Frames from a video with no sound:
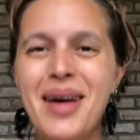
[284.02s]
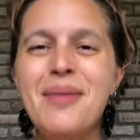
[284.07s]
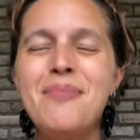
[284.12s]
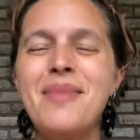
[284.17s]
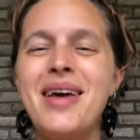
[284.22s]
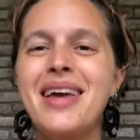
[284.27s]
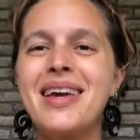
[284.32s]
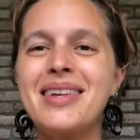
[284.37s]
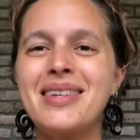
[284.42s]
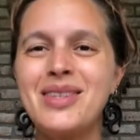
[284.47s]

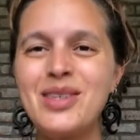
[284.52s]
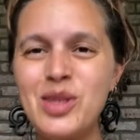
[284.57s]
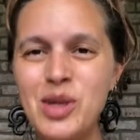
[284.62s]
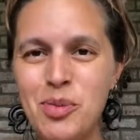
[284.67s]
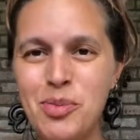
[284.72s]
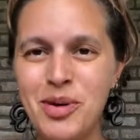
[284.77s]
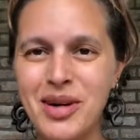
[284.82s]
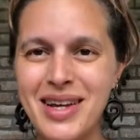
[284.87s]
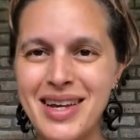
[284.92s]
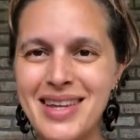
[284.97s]
Make it
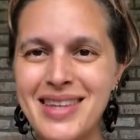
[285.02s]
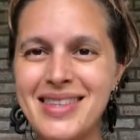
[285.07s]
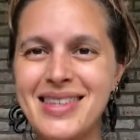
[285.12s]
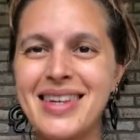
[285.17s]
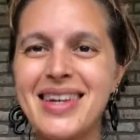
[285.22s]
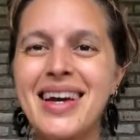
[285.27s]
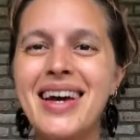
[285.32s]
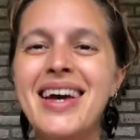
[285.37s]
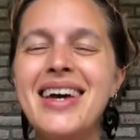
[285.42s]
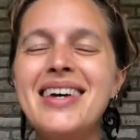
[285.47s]
super
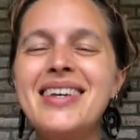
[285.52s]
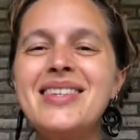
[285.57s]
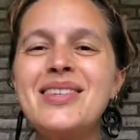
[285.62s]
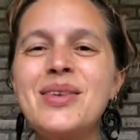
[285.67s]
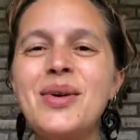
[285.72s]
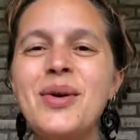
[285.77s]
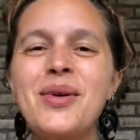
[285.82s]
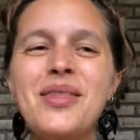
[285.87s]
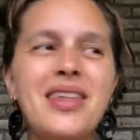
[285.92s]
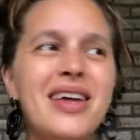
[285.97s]
easy
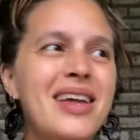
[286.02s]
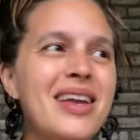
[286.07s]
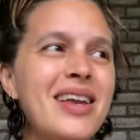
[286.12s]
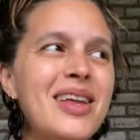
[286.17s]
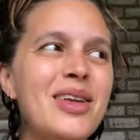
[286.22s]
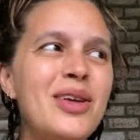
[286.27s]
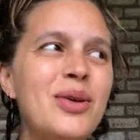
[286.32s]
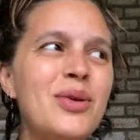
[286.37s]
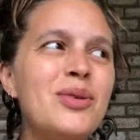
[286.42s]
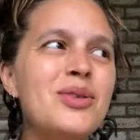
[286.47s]
so that
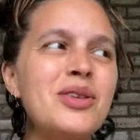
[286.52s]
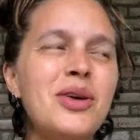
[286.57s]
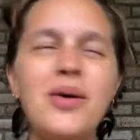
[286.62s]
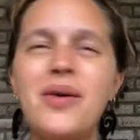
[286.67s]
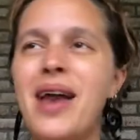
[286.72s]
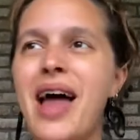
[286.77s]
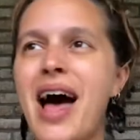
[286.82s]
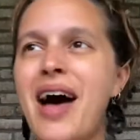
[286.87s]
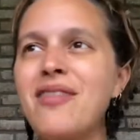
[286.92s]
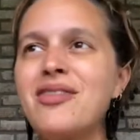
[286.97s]
you
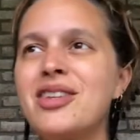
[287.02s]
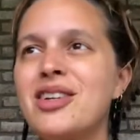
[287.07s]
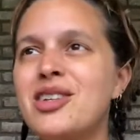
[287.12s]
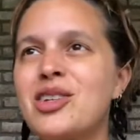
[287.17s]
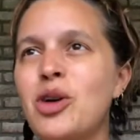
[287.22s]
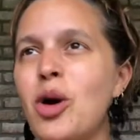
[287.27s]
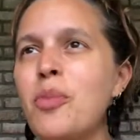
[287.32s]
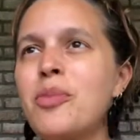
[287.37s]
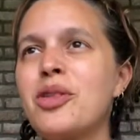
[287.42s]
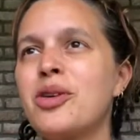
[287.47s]
don't have to
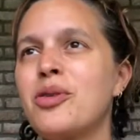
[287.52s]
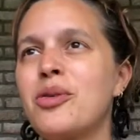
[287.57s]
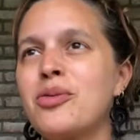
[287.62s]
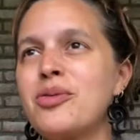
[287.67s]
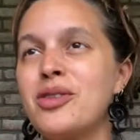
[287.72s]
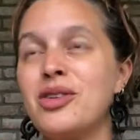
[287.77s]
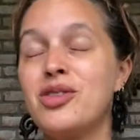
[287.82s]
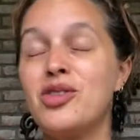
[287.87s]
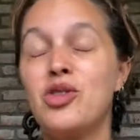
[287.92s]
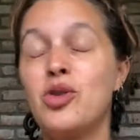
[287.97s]
show up at
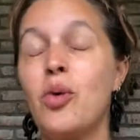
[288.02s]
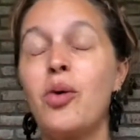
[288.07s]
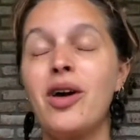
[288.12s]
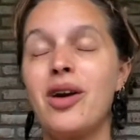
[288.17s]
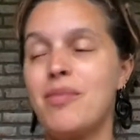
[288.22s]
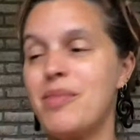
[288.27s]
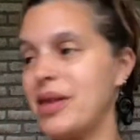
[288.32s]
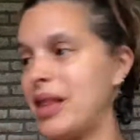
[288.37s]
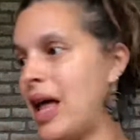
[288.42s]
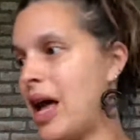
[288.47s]
the store
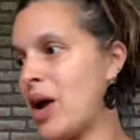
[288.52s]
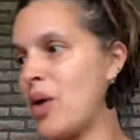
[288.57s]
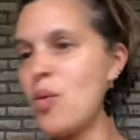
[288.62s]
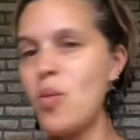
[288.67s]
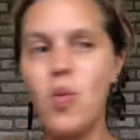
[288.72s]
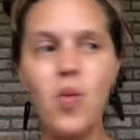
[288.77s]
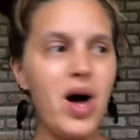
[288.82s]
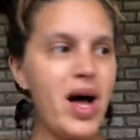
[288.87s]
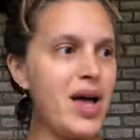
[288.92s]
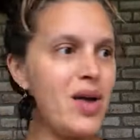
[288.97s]
and be like,
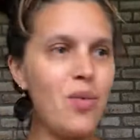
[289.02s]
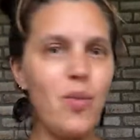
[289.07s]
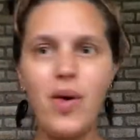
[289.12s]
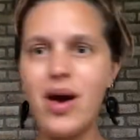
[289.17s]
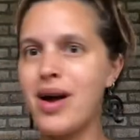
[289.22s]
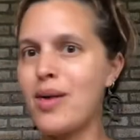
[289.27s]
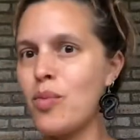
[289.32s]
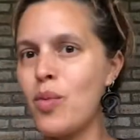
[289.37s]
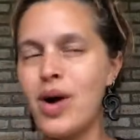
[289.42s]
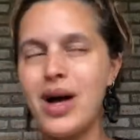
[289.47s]

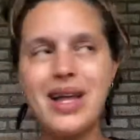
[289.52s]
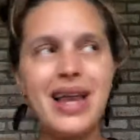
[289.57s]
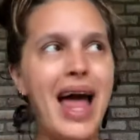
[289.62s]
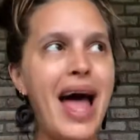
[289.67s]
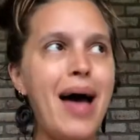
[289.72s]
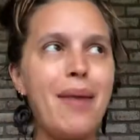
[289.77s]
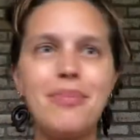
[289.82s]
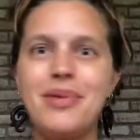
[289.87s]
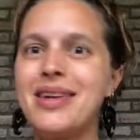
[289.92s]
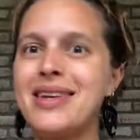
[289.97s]
what
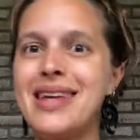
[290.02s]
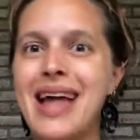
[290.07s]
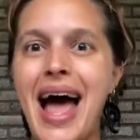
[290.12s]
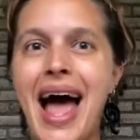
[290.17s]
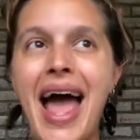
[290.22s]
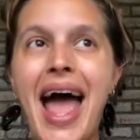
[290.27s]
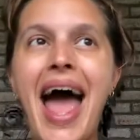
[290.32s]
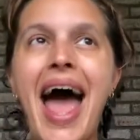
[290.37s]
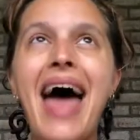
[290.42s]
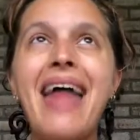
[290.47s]
happened?
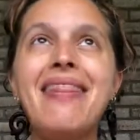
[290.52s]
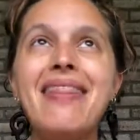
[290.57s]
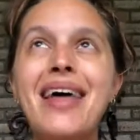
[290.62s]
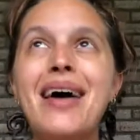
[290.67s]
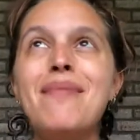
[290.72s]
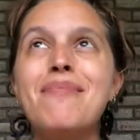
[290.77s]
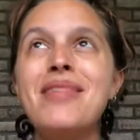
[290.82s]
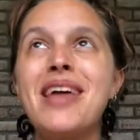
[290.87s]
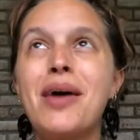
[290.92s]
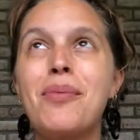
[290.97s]
I had
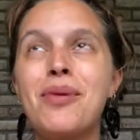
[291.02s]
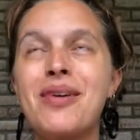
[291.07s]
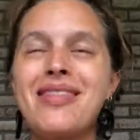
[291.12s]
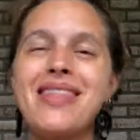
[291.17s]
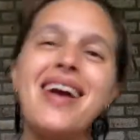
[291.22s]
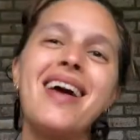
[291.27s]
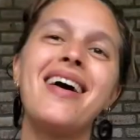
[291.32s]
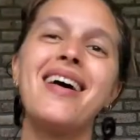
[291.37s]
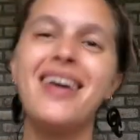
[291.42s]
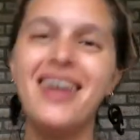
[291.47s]
them, they were
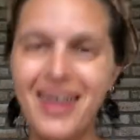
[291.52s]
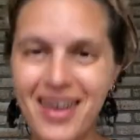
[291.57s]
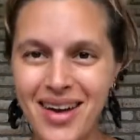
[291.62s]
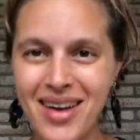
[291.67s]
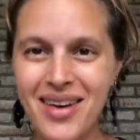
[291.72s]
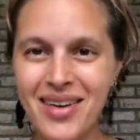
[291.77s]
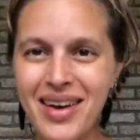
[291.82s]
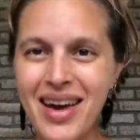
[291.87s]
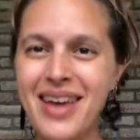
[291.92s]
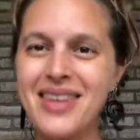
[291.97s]
there.
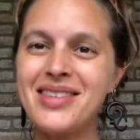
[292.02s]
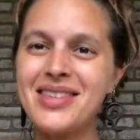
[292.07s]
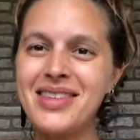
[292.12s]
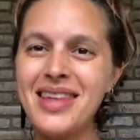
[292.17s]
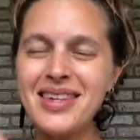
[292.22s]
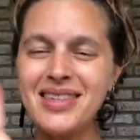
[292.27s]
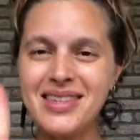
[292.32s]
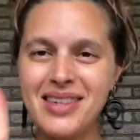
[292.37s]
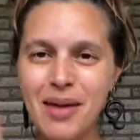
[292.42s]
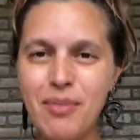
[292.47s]
Okay, so
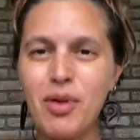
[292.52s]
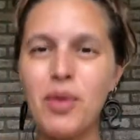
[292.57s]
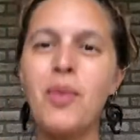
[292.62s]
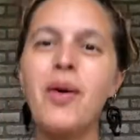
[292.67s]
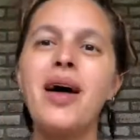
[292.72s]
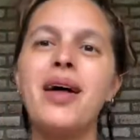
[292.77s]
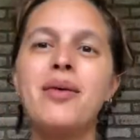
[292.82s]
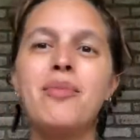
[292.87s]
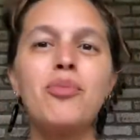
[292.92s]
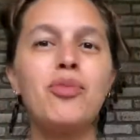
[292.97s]
that's number
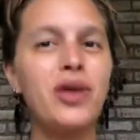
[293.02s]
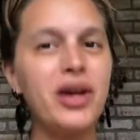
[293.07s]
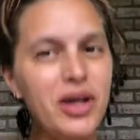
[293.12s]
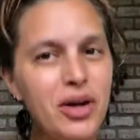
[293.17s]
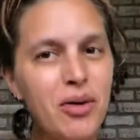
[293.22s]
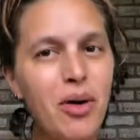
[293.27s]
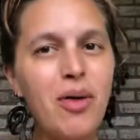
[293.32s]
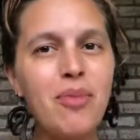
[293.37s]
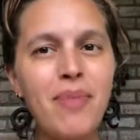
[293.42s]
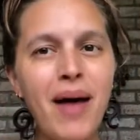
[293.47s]
one. Bring
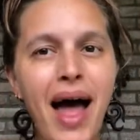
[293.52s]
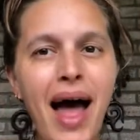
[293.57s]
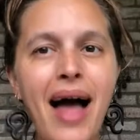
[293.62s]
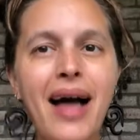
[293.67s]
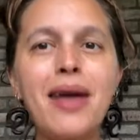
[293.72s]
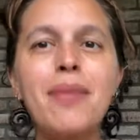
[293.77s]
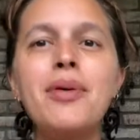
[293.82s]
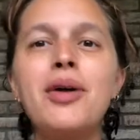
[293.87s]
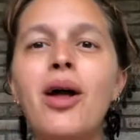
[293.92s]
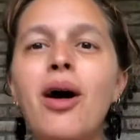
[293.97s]
your own
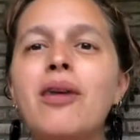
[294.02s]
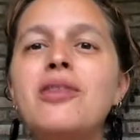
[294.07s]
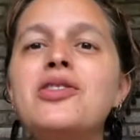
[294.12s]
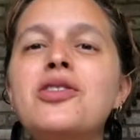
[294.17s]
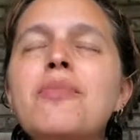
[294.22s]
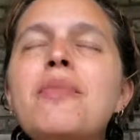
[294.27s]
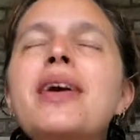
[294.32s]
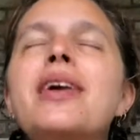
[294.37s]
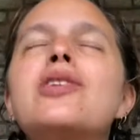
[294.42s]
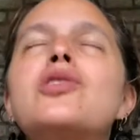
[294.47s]
bag, but
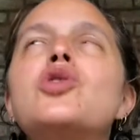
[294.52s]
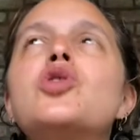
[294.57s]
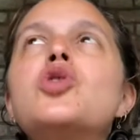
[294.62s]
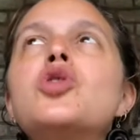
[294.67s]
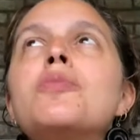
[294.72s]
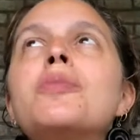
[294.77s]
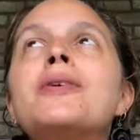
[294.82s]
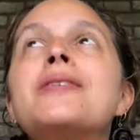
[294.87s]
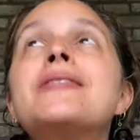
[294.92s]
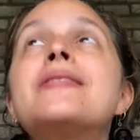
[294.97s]
also make it
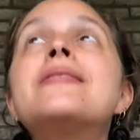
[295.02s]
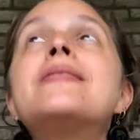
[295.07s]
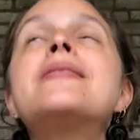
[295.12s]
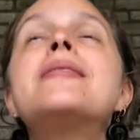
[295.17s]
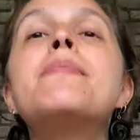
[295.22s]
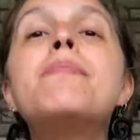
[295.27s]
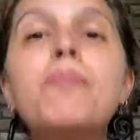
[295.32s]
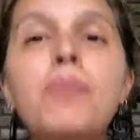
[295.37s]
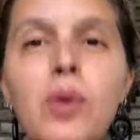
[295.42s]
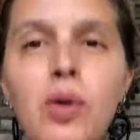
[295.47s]
super
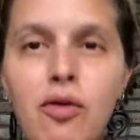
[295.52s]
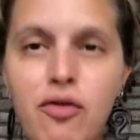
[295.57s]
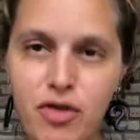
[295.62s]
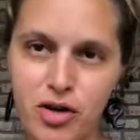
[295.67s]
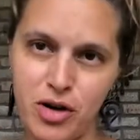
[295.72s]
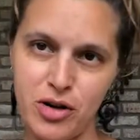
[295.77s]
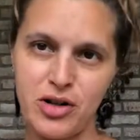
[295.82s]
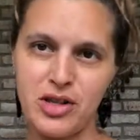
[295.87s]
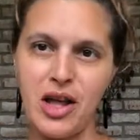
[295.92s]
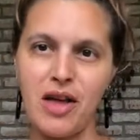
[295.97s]
simple for
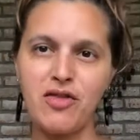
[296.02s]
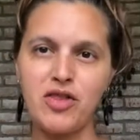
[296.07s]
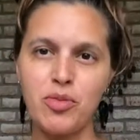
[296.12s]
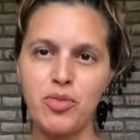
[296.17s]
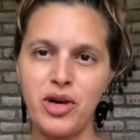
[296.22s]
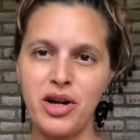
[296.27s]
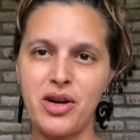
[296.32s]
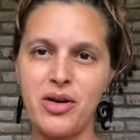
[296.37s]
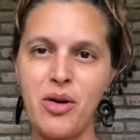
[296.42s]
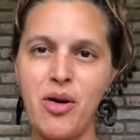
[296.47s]
yourself to
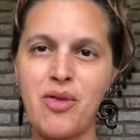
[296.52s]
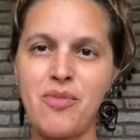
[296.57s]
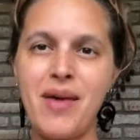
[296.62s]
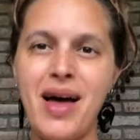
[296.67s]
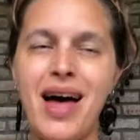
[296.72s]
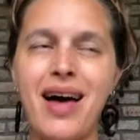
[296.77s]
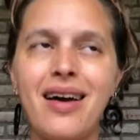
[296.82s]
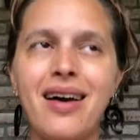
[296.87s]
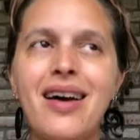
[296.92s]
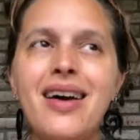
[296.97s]
bring your own
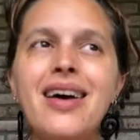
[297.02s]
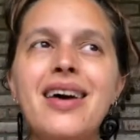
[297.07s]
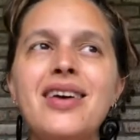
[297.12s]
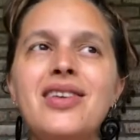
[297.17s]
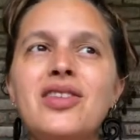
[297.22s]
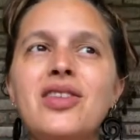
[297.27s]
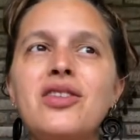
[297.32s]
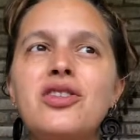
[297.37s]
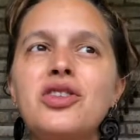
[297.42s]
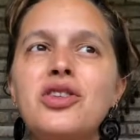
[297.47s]
bag
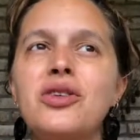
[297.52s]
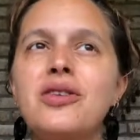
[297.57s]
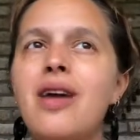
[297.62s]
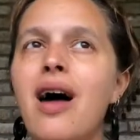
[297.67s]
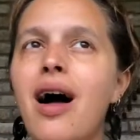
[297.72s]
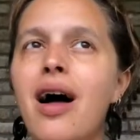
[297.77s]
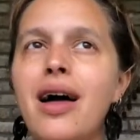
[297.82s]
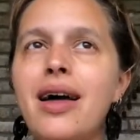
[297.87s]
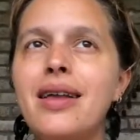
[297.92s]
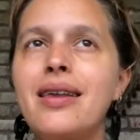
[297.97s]
so that you're
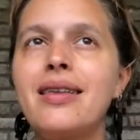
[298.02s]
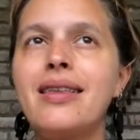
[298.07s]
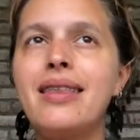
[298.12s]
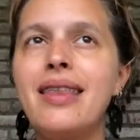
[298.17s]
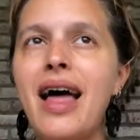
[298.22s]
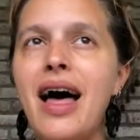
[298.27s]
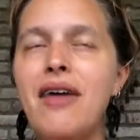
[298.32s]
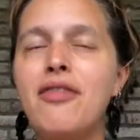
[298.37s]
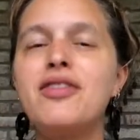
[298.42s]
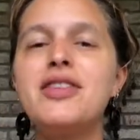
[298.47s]
not
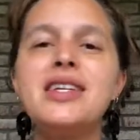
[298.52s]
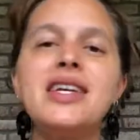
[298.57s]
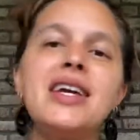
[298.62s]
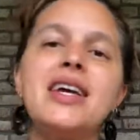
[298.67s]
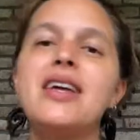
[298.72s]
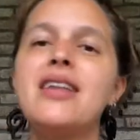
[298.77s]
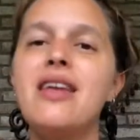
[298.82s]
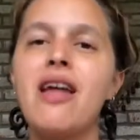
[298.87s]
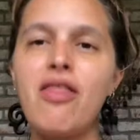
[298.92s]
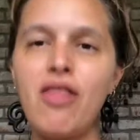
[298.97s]
left
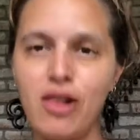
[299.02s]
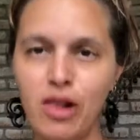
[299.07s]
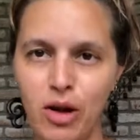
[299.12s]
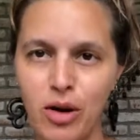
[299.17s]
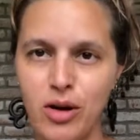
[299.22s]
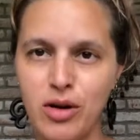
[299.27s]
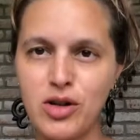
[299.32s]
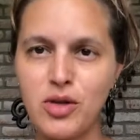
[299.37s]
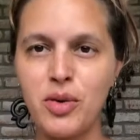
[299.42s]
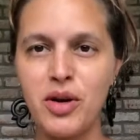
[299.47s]
in the
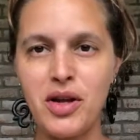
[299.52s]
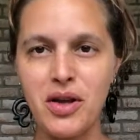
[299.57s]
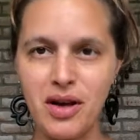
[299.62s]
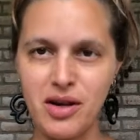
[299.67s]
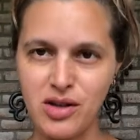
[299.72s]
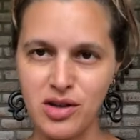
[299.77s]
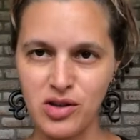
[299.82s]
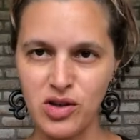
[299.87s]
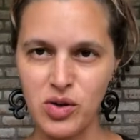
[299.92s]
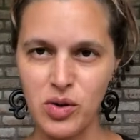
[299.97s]
lurch when you
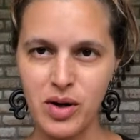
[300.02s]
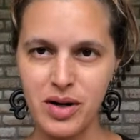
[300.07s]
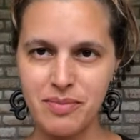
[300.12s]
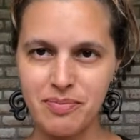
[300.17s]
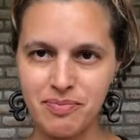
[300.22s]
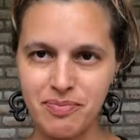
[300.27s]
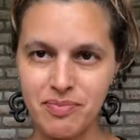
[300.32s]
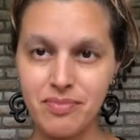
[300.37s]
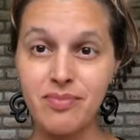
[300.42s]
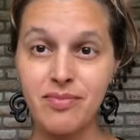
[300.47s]
get to the store.
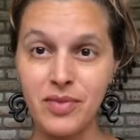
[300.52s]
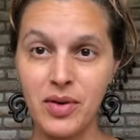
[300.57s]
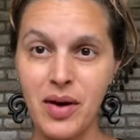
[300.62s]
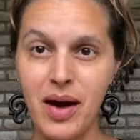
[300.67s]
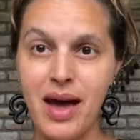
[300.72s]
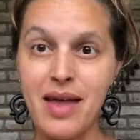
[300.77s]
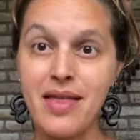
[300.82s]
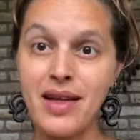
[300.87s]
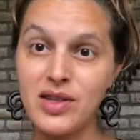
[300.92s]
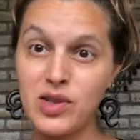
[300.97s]

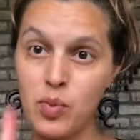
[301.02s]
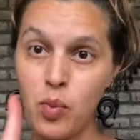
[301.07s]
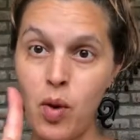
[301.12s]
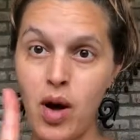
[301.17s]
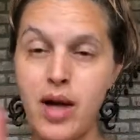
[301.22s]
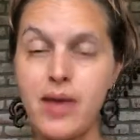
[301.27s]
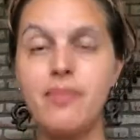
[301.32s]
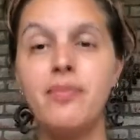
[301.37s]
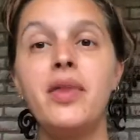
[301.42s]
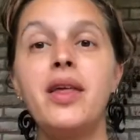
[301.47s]
Okay, that's
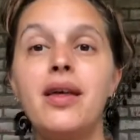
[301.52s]
one.